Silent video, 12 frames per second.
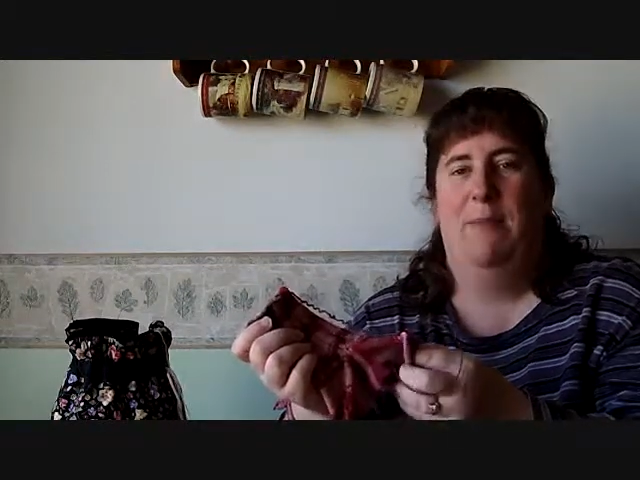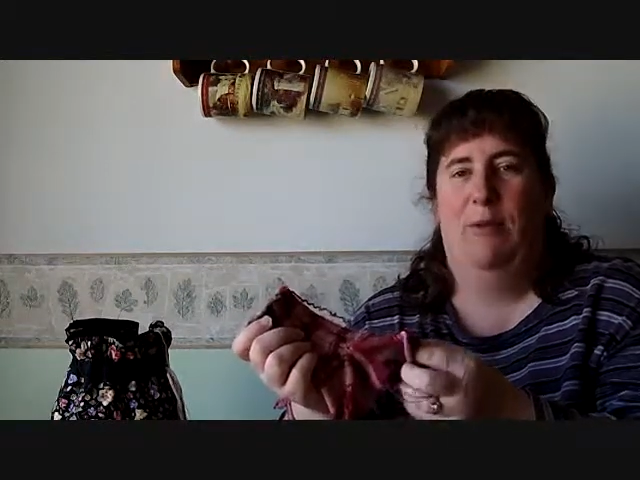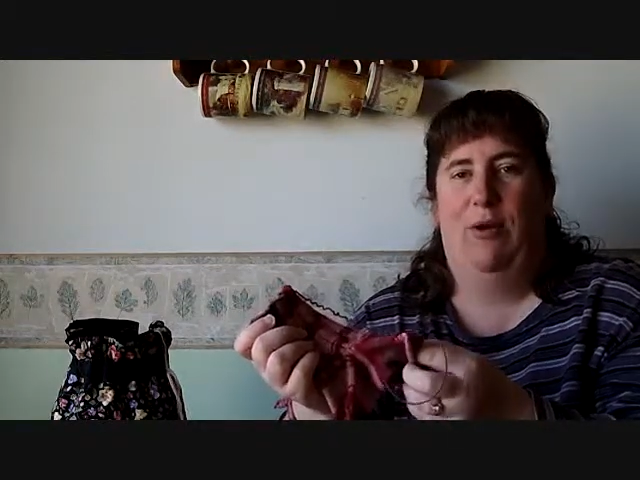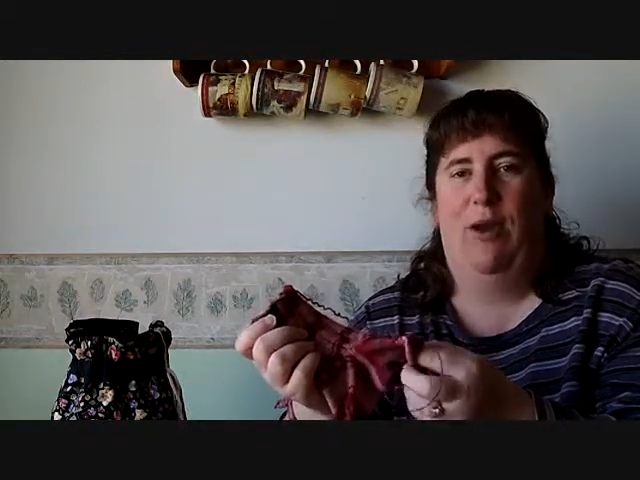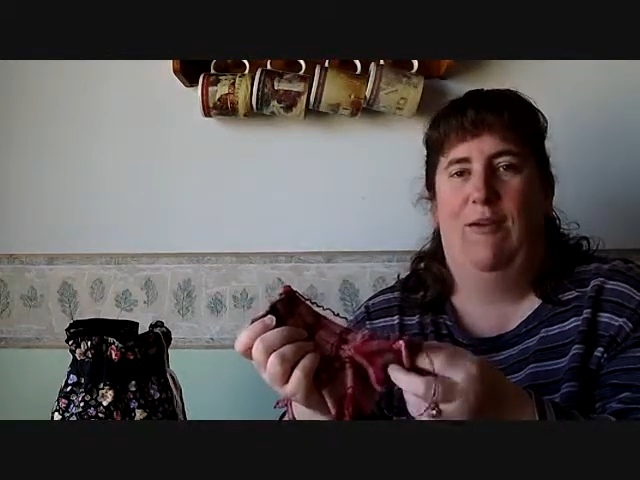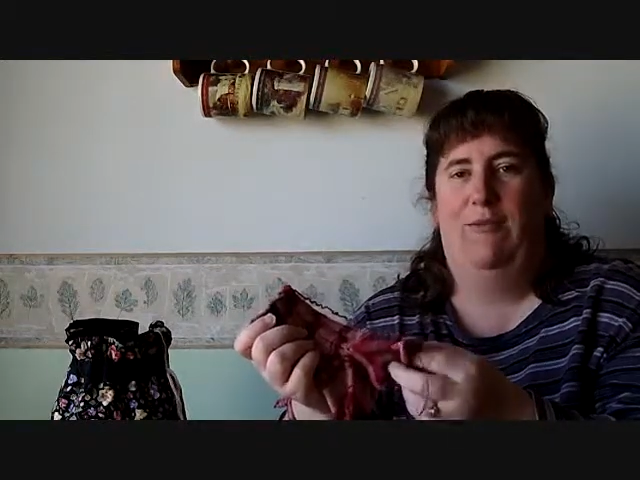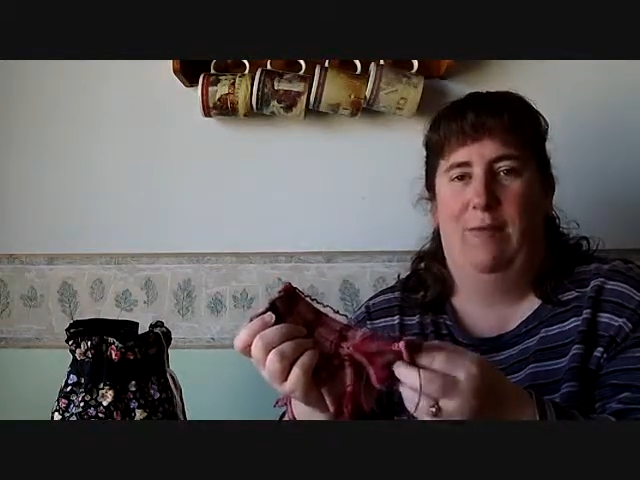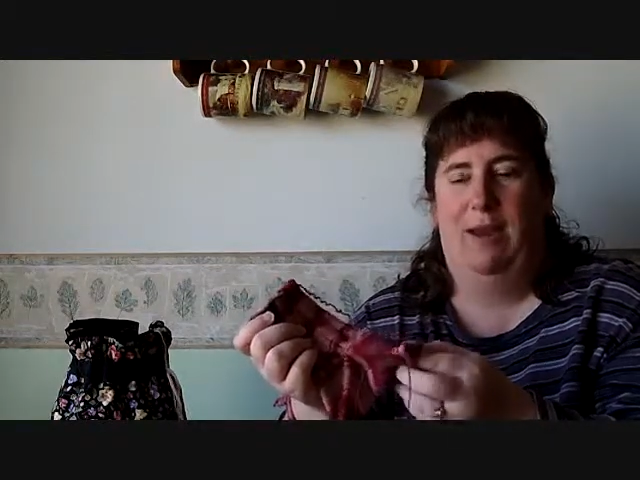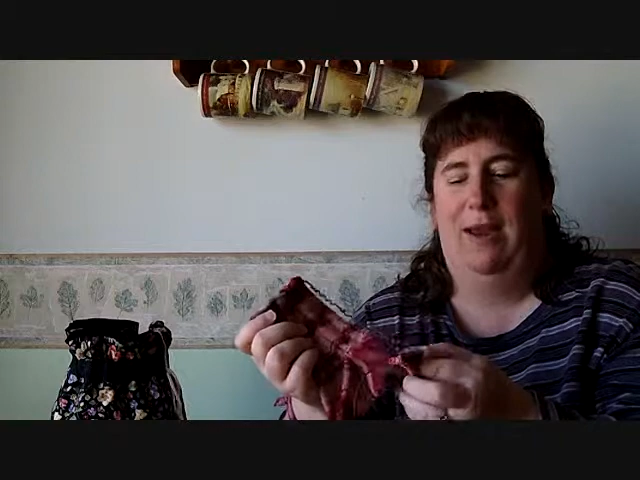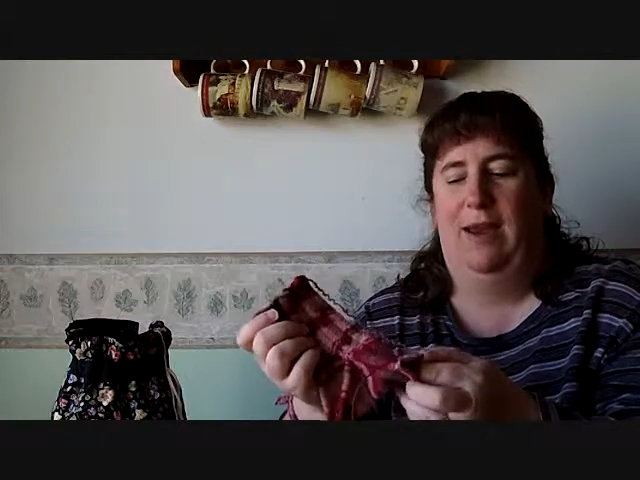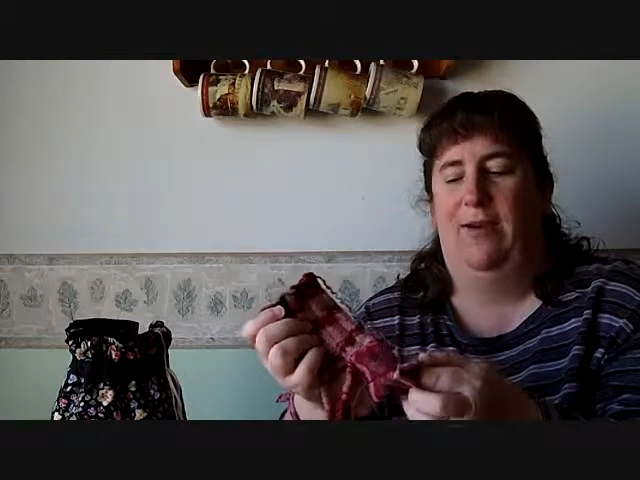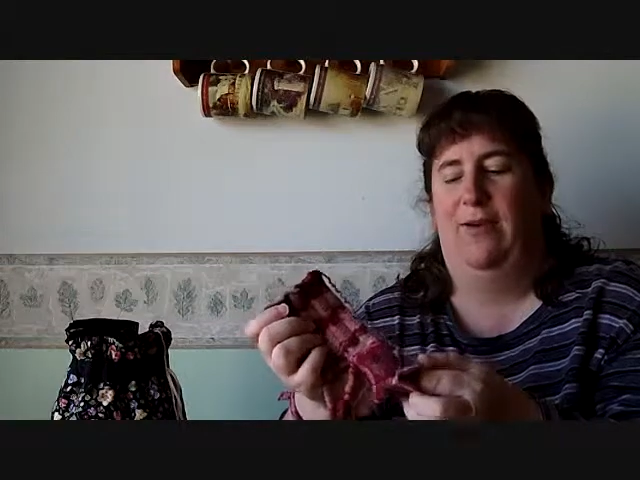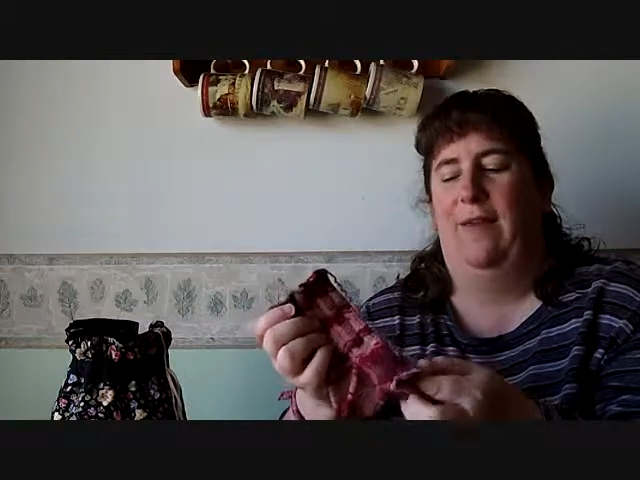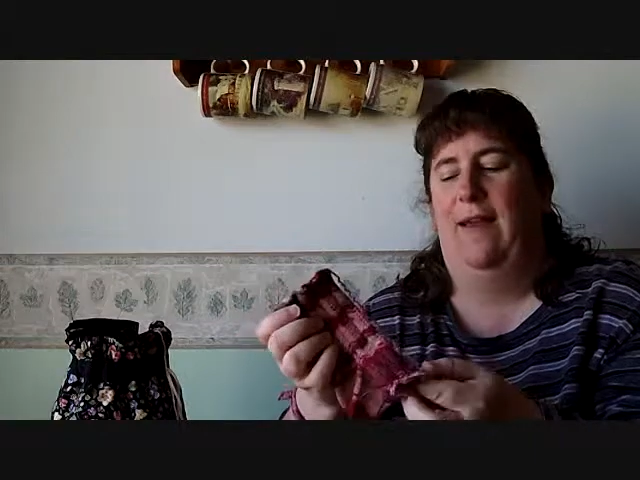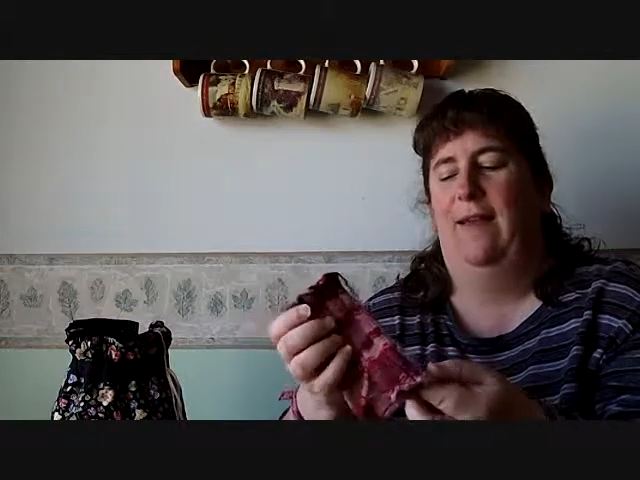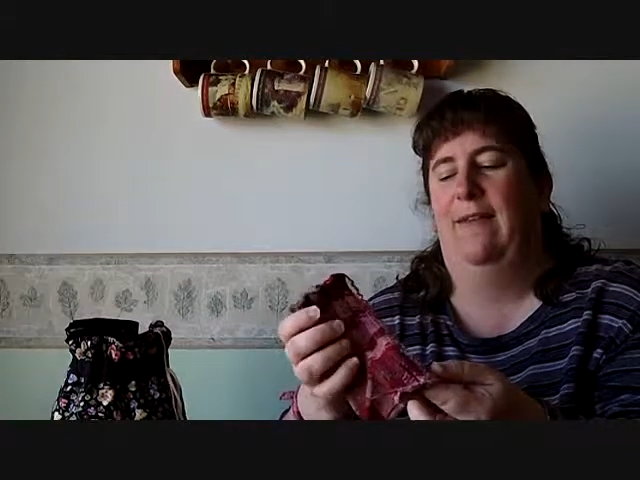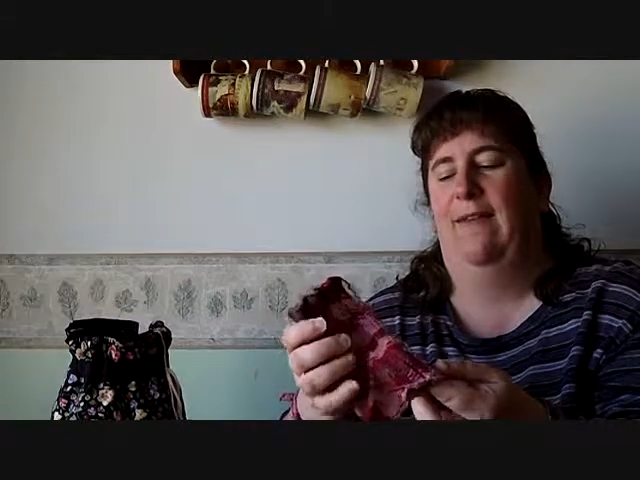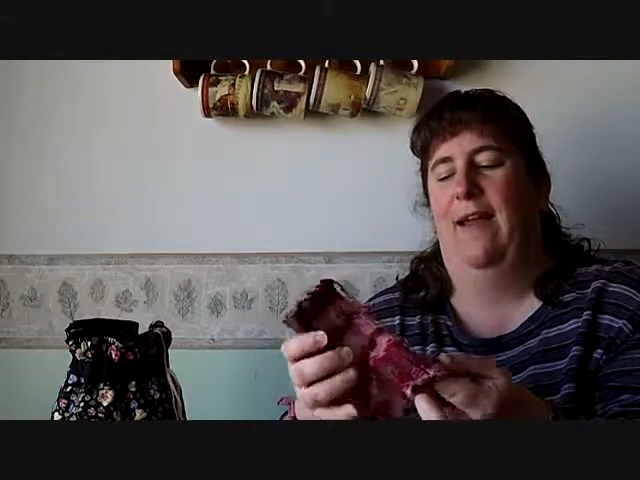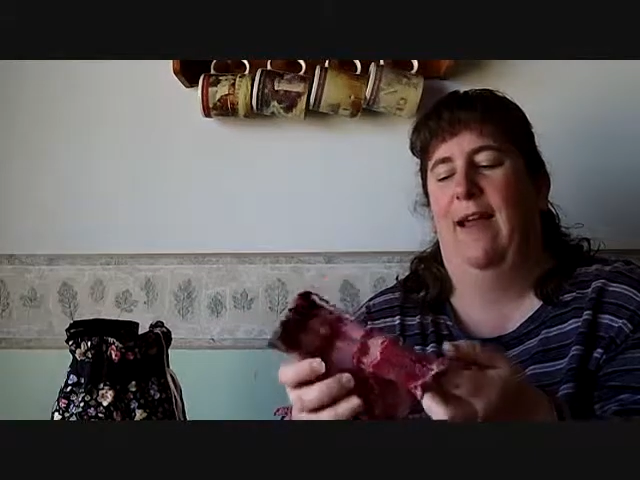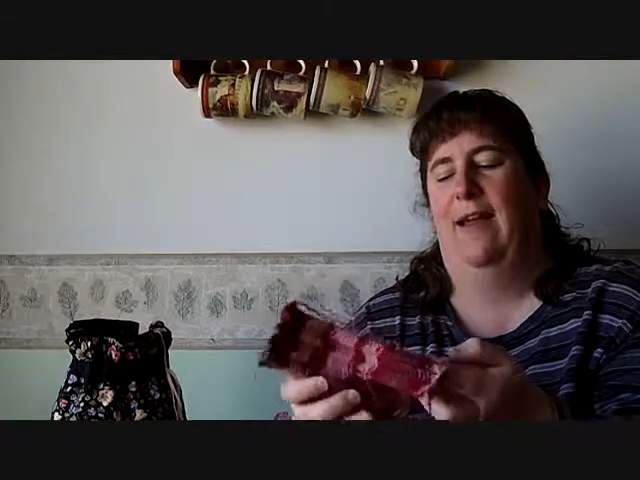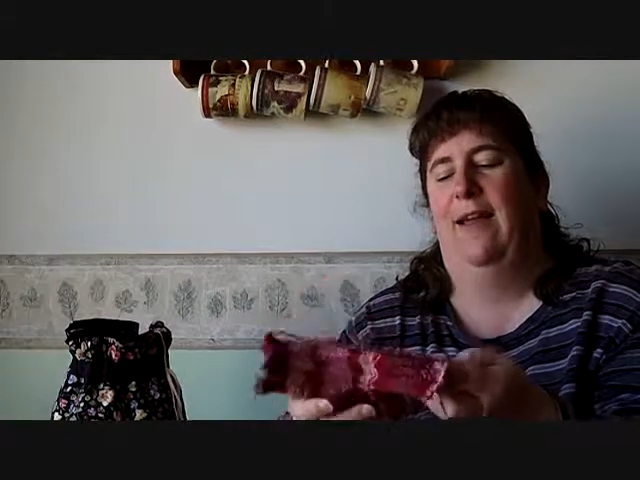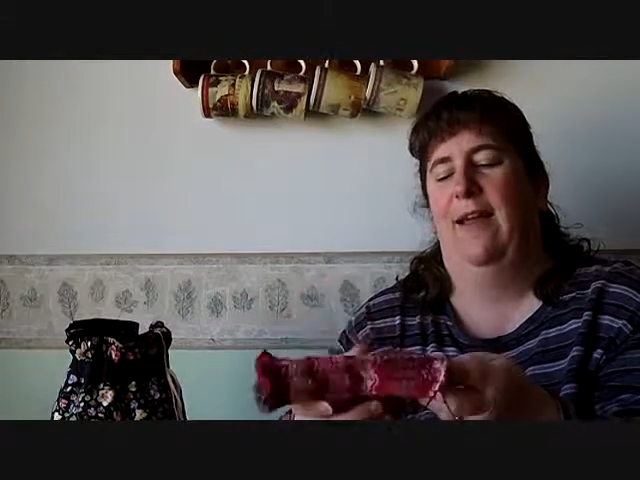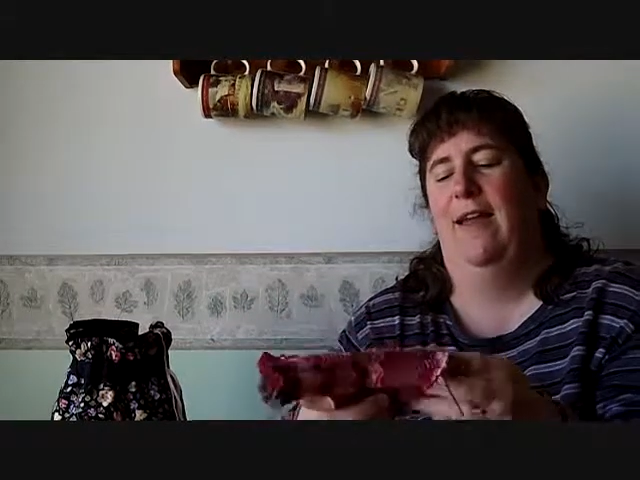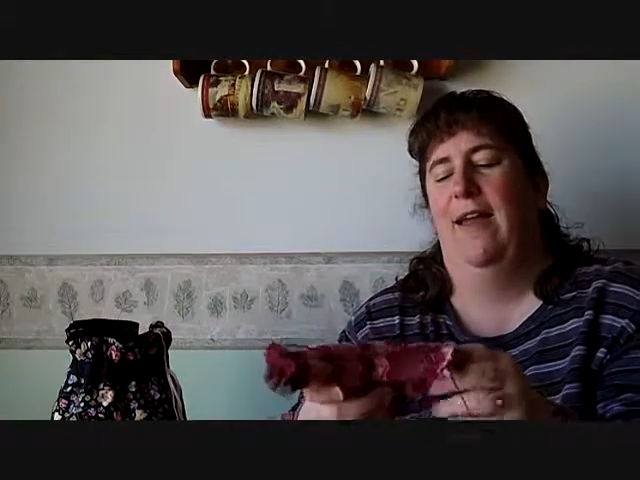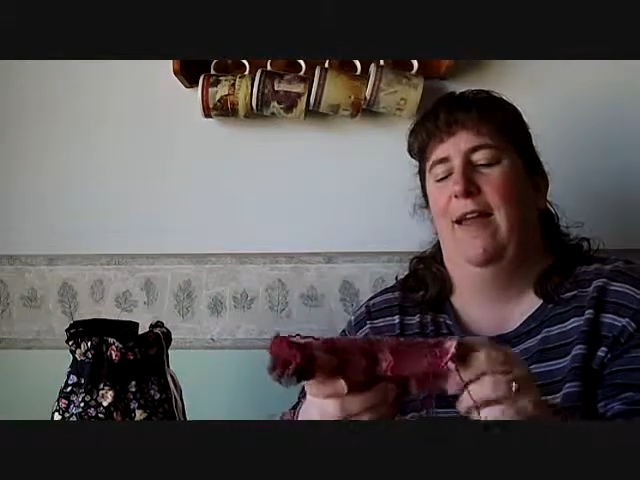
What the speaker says: put off making her second sock,